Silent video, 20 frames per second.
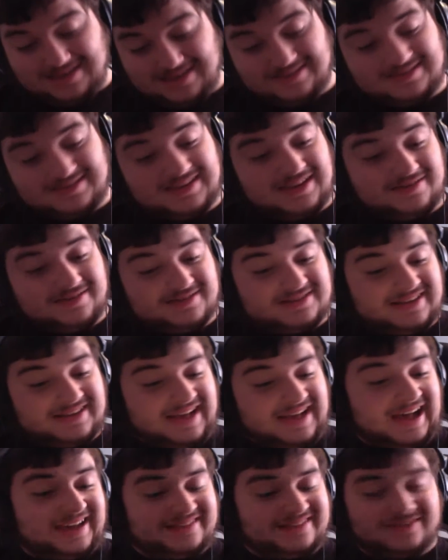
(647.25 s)
Seriously,
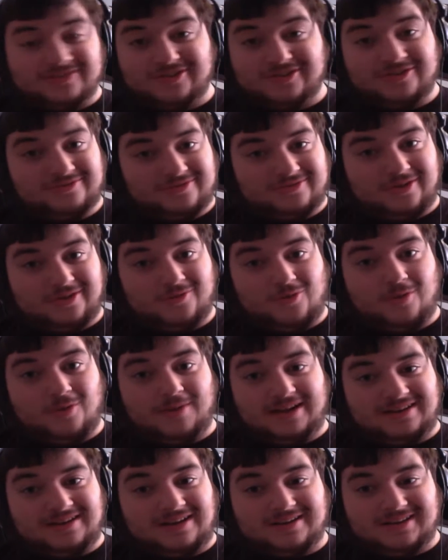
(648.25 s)
I do not know what my
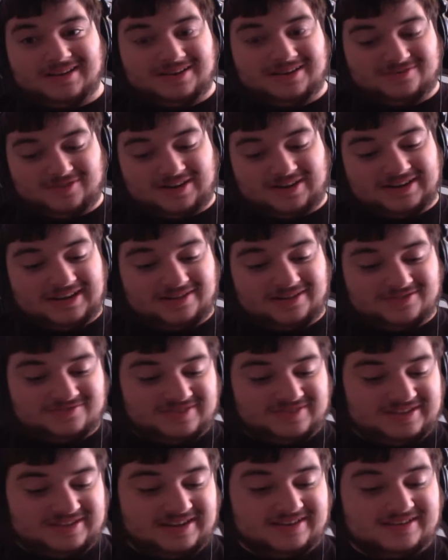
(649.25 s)
luck is right now. It's
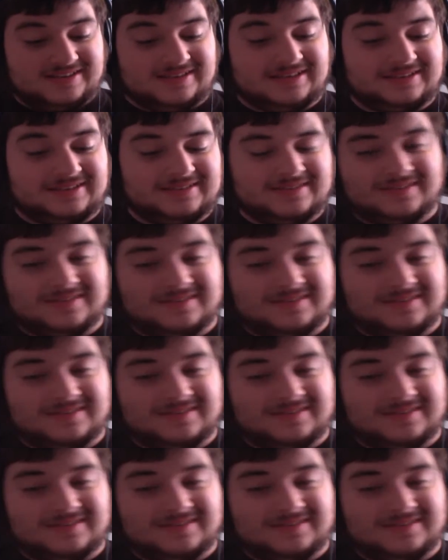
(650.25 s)
ridiculous.